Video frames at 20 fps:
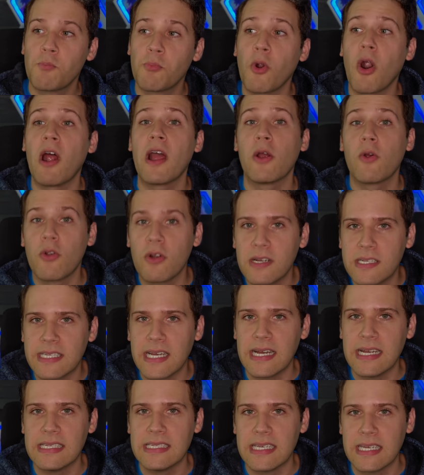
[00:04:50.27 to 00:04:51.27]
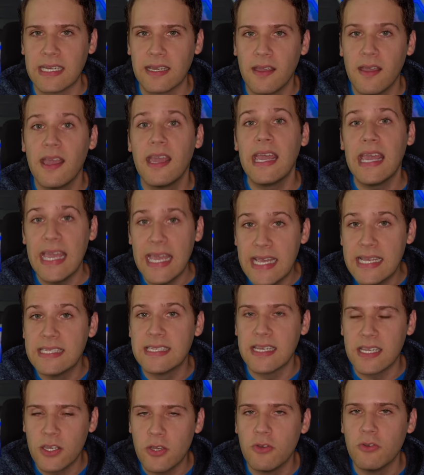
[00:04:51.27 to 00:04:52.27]
prioritizing
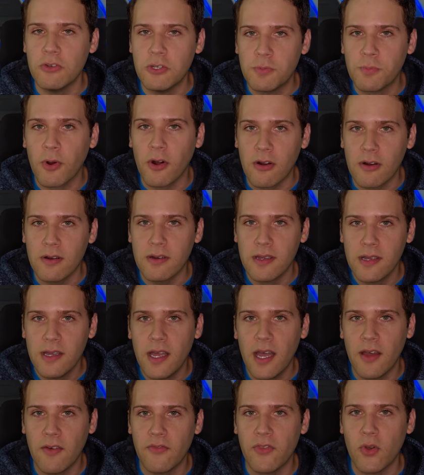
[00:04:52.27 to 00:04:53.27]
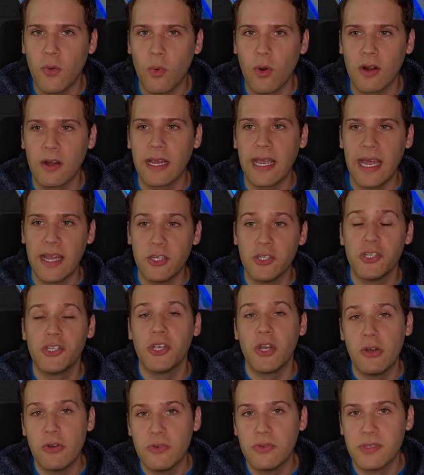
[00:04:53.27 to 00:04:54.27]
is a huge part of the work and
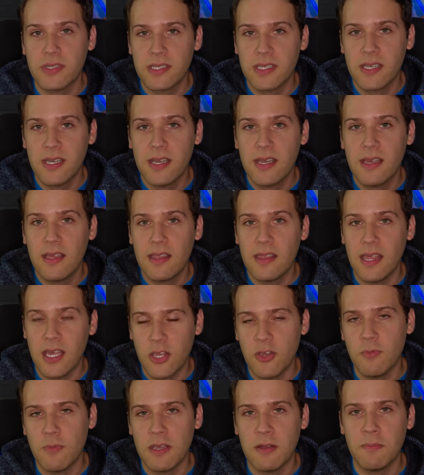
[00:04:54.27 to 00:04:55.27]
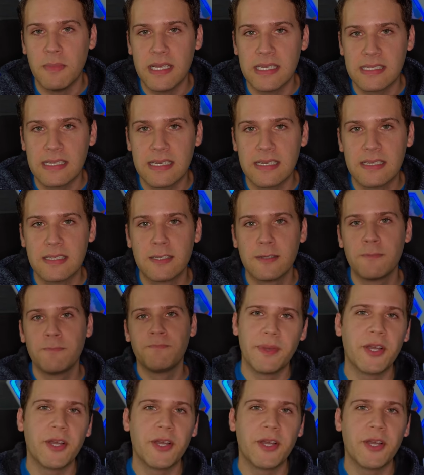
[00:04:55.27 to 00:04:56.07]
shows that you mean business.